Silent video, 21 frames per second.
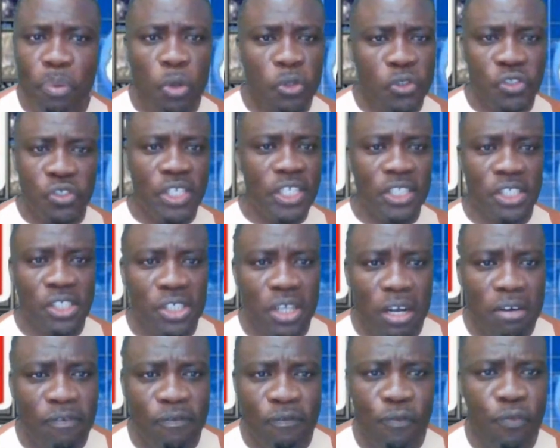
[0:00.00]

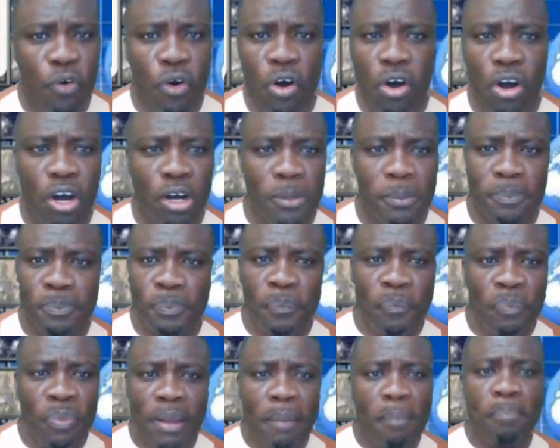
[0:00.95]
position for
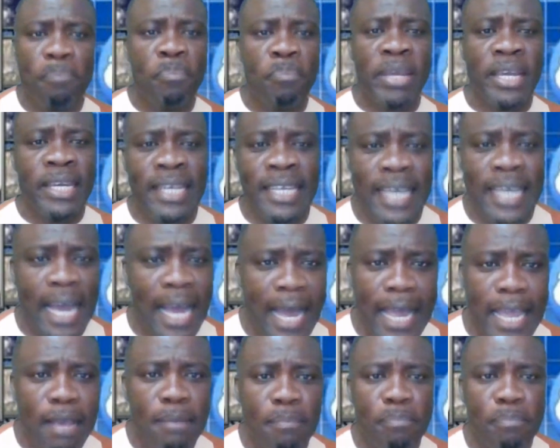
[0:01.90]
media